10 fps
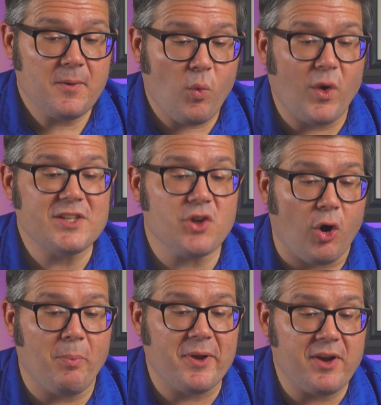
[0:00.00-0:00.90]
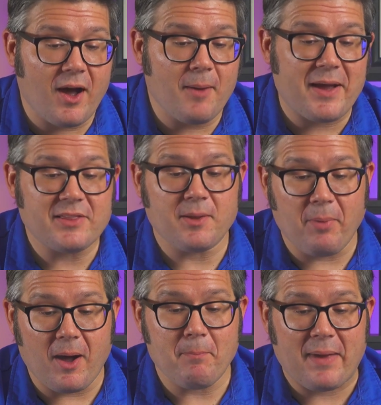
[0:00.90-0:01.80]
once opened up at the
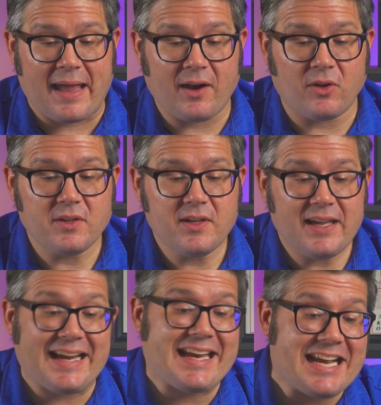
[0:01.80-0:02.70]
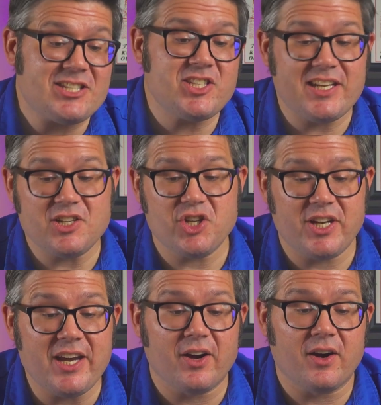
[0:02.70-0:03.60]
pump panel in case the
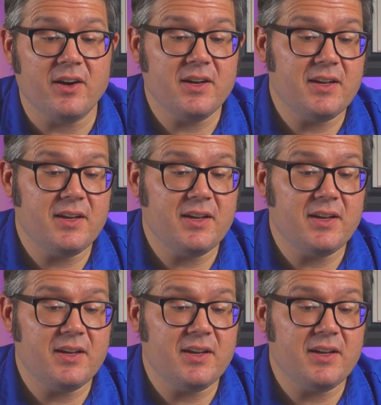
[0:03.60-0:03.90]
engineer